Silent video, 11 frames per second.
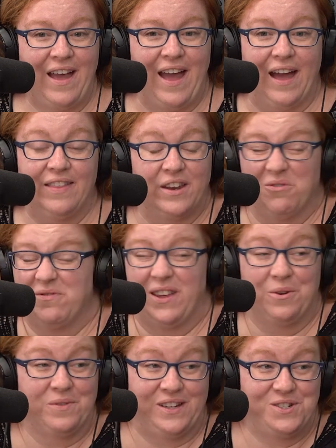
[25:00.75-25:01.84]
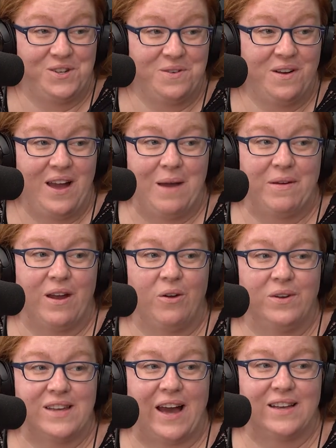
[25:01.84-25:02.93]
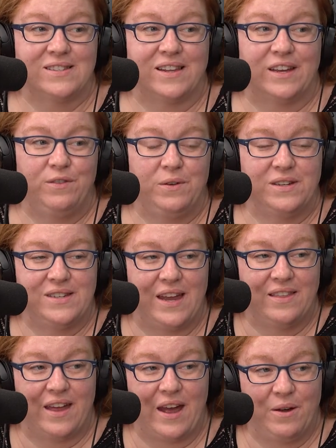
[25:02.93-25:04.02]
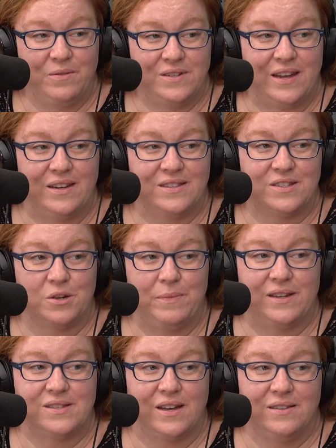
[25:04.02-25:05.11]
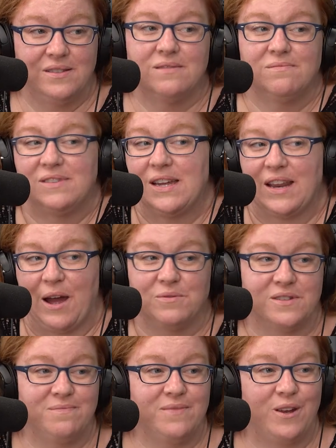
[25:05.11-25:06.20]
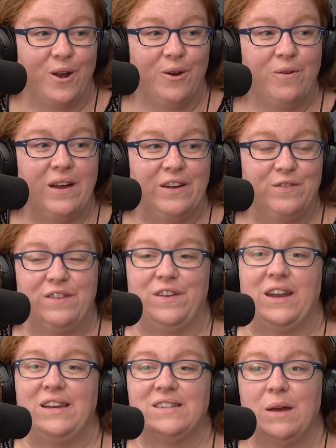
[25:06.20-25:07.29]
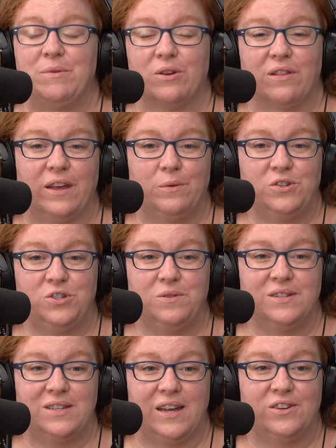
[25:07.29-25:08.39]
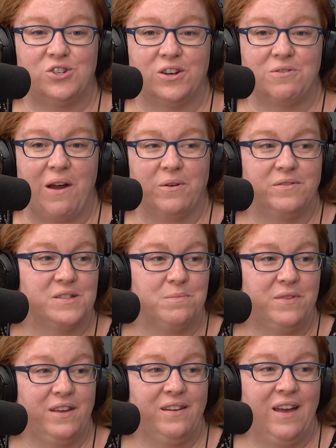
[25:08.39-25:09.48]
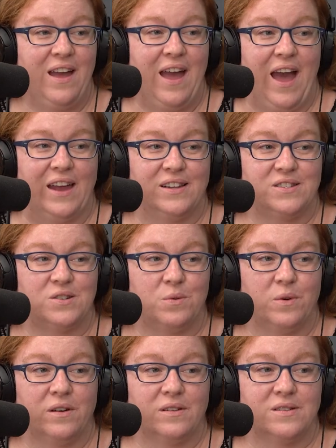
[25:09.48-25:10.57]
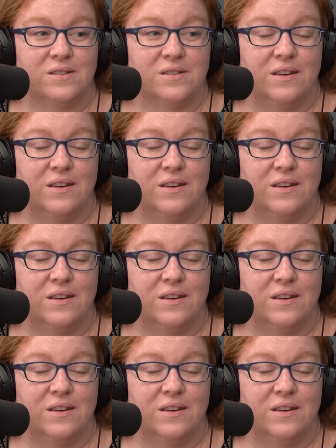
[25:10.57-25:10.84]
and they don't need to. And I always ask, like, if you can take that out and it still makes sense, take it out. You know, if any time in your language you can take gender out of something and it still works,